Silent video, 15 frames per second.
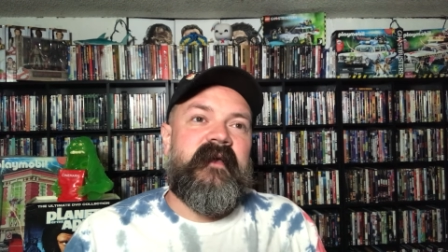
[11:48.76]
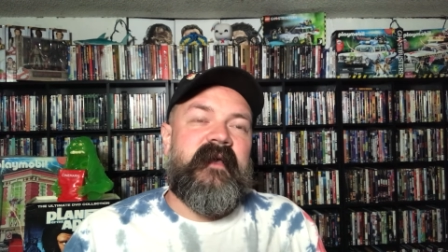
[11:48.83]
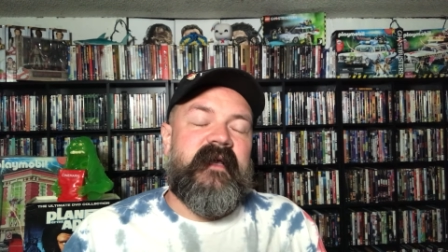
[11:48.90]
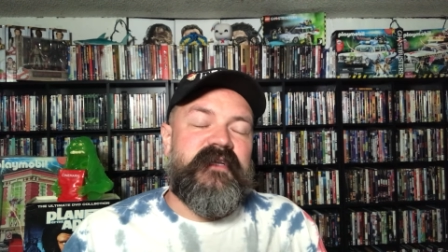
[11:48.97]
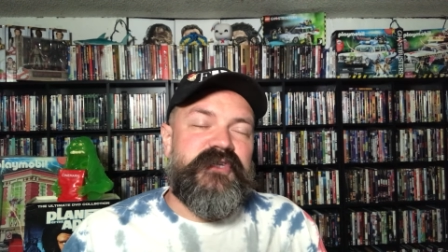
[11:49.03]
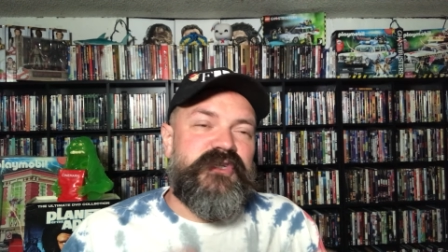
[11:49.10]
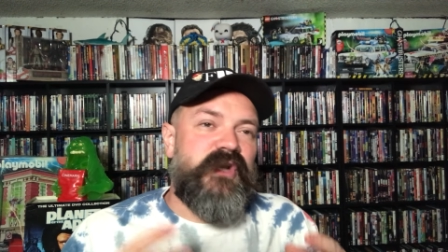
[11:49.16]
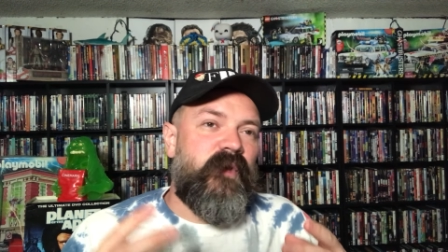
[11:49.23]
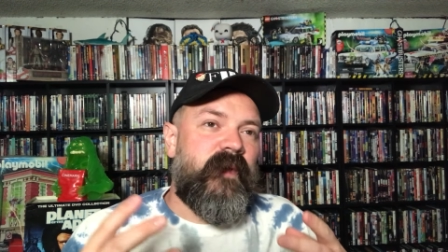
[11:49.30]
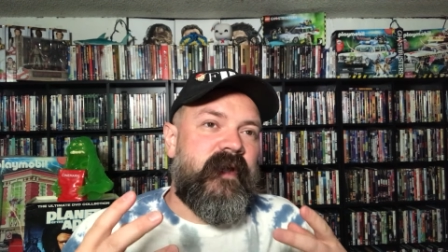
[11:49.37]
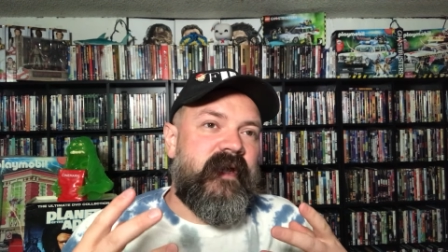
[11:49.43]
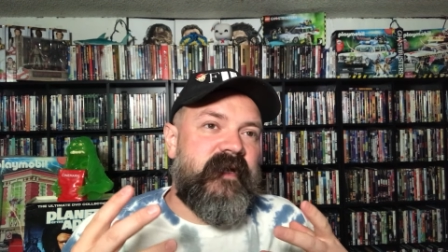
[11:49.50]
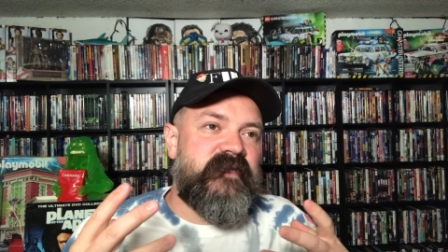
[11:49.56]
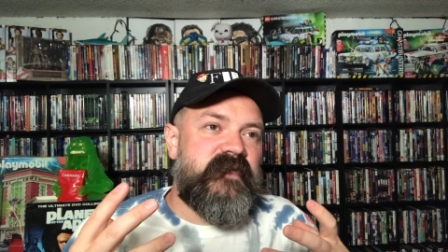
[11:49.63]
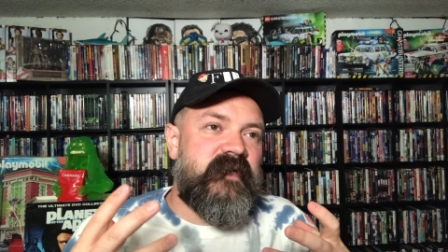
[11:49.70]
it's showing
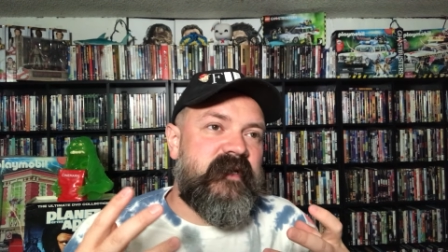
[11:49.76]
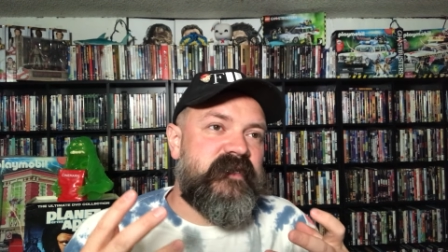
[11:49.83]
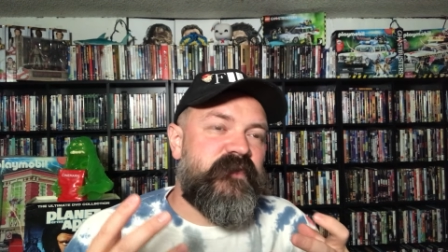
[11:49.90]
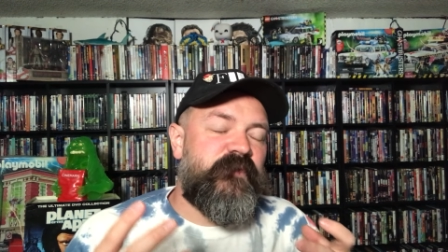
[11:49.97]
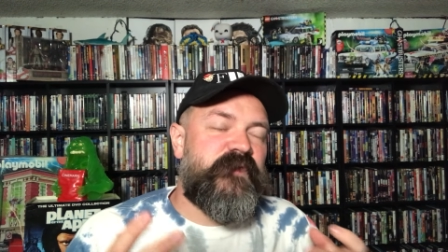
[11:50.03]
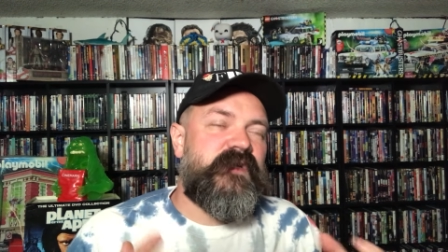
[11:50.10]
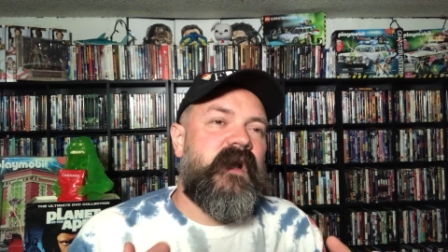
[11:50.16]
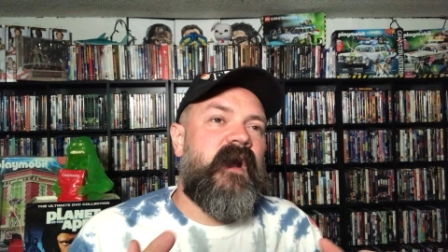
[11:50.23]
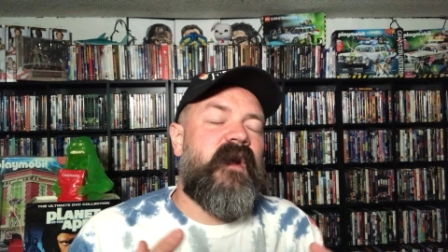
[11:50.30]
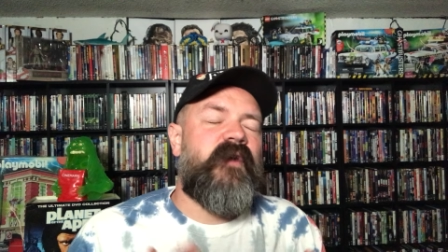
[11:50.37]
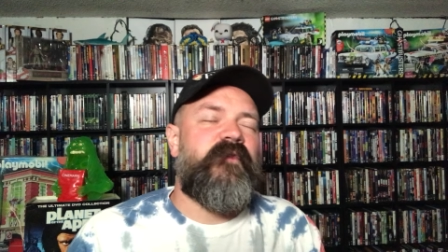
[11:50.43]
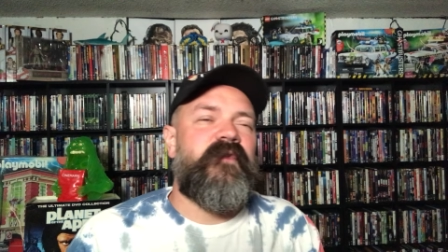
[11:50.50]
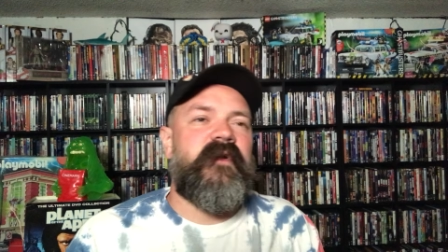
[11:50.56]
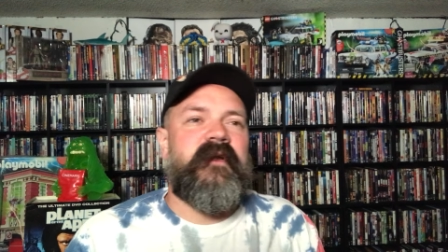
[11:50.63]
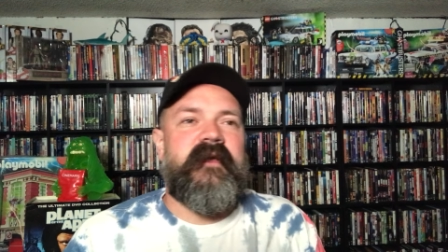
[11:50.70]
he's a, he's a
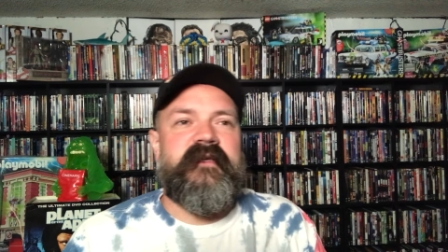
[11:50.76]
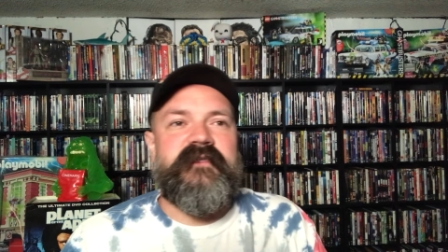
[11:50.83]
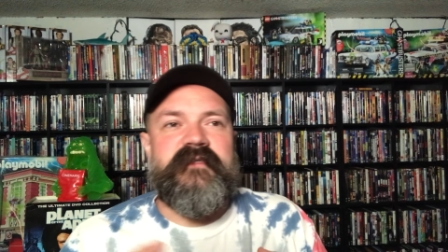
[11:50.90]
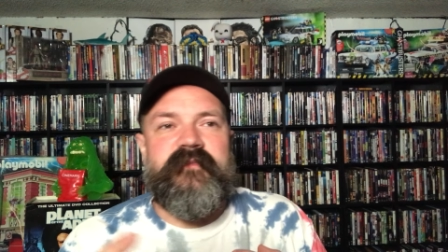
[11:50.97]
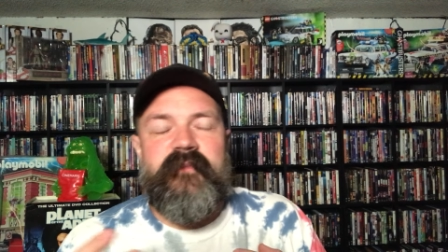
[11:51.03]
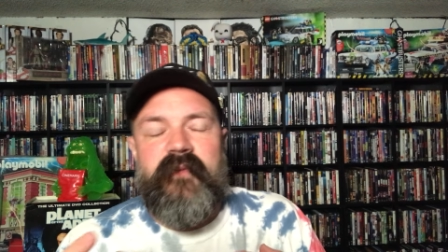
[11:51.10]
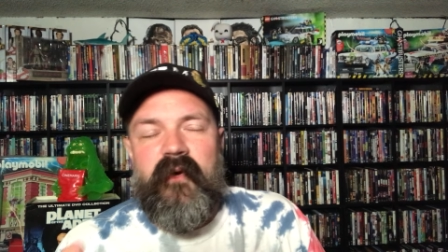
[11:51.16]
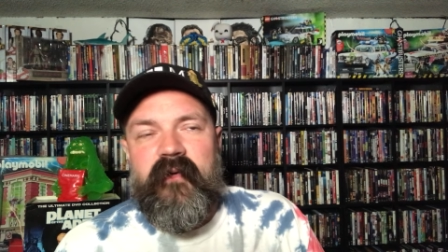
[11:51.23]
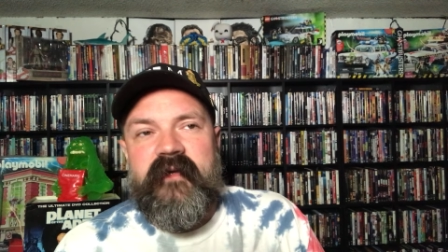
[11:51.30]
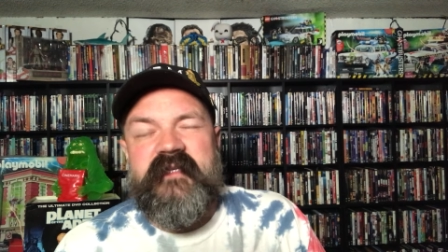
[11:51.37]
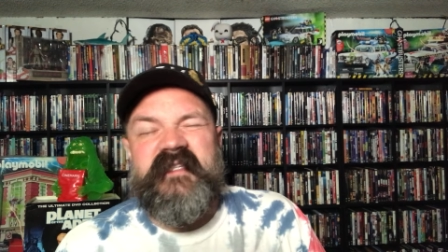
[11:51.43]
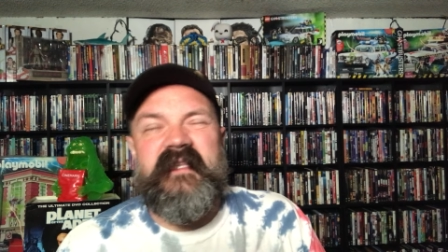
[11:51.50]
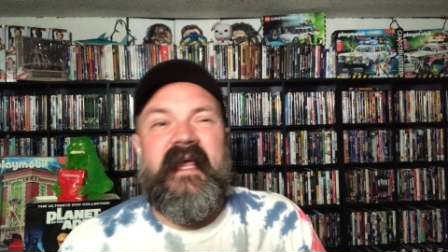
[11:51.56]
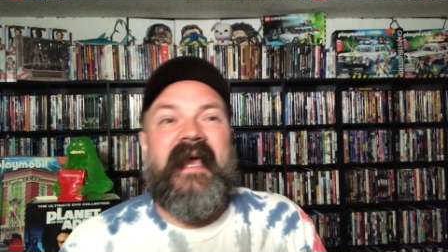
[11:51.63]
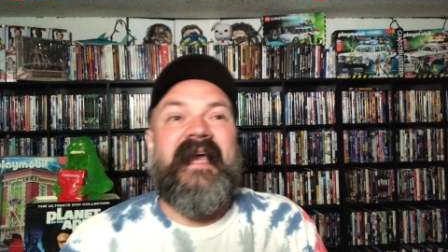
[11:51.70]
photographer. He's broken
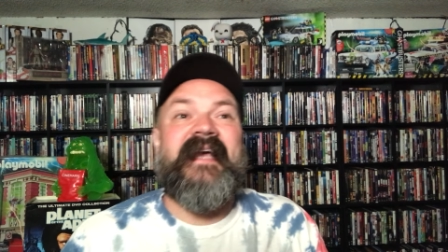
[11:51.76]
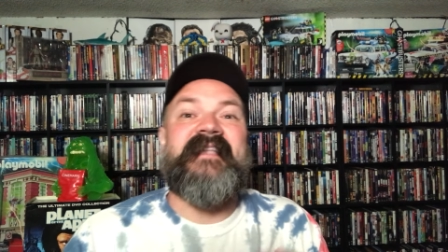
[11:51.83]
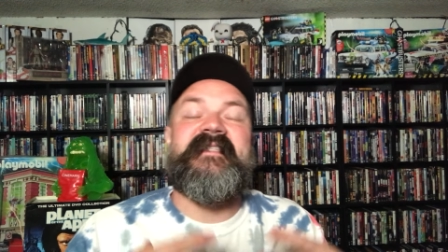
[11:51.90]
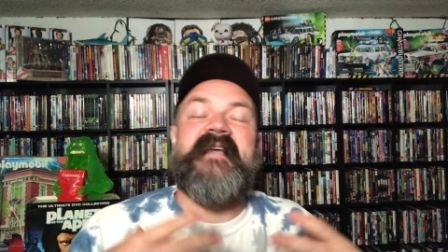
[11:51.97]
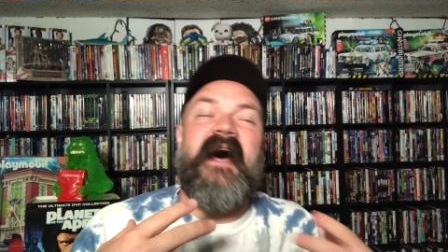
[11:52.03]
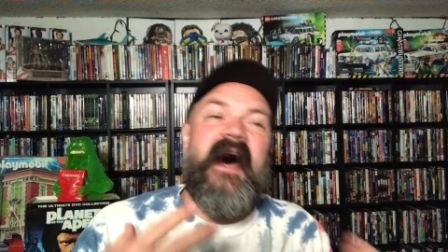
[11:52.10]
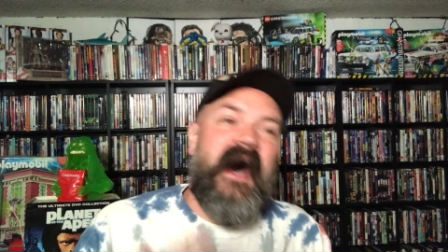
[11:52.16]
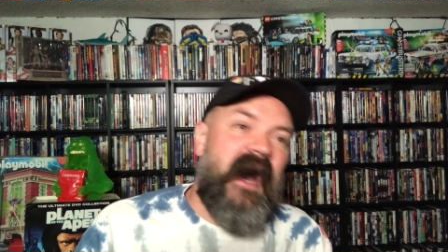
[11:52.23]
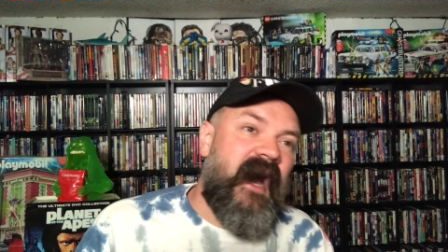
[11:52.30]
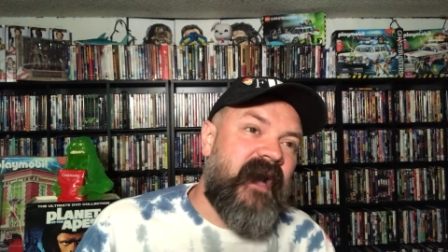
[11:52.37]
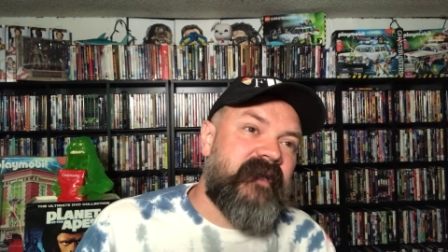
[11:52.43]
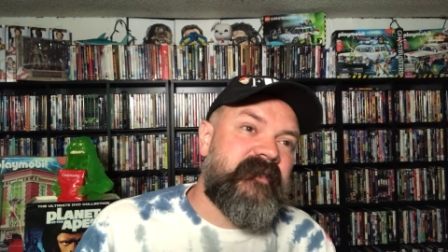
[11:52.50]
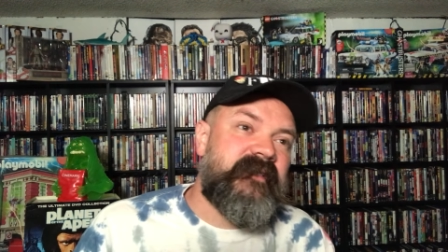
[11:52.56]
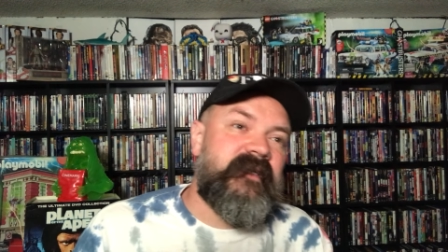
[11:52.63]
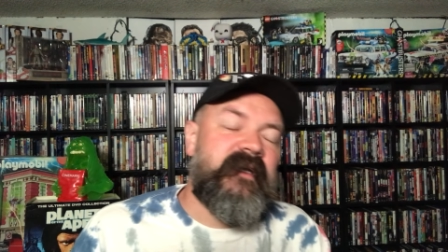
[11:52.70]
his leg. It's
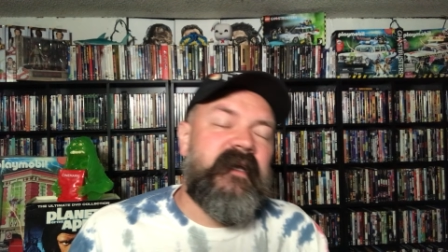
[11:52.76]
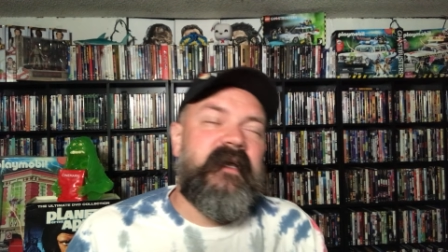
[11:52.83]
hot.